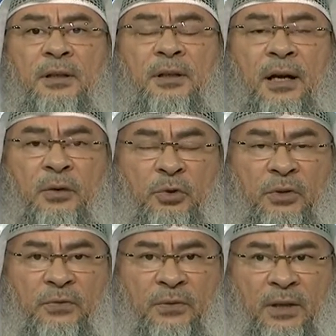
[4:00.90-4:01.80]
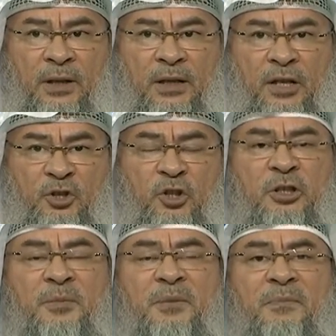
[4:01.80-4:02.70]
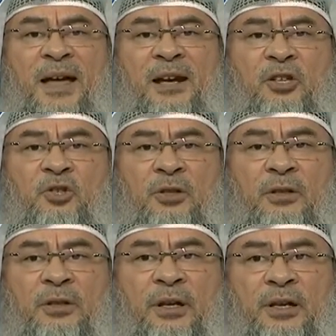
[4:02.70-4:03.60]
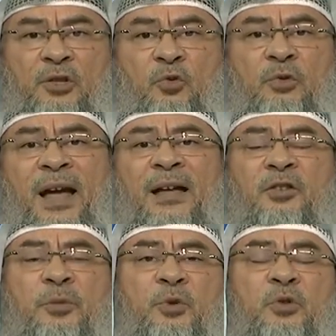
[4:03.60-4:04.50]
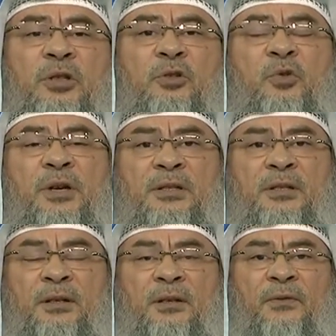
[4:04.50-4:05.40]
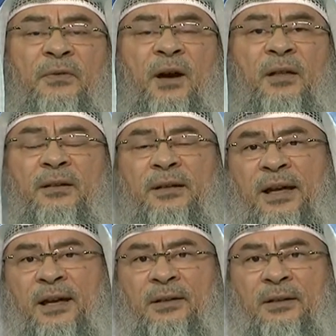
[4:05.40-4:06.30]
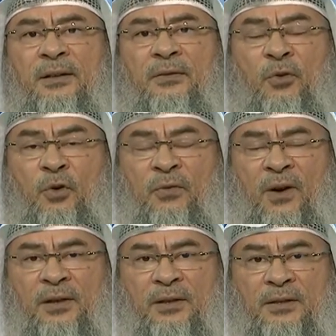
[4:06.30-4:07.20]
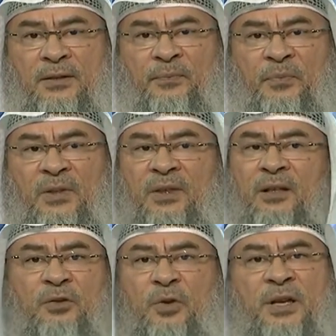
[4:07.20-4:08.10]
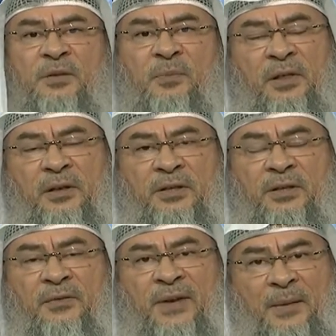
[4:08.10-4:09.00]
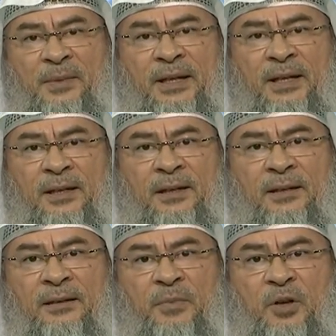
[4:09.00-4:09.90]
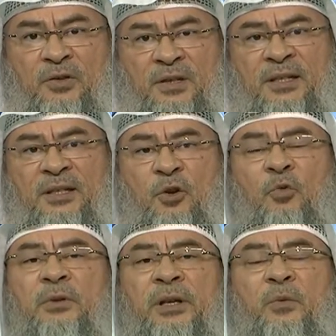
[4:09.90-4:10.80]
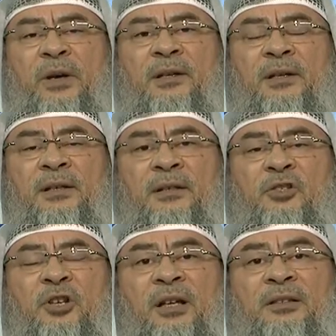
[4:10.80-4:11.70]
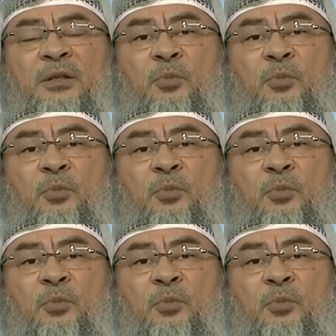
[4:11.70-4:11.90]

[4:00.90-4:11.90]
out of a legitimate marriage is only attributed to his father and forefathers, not to his mother's family, because this is only when the child is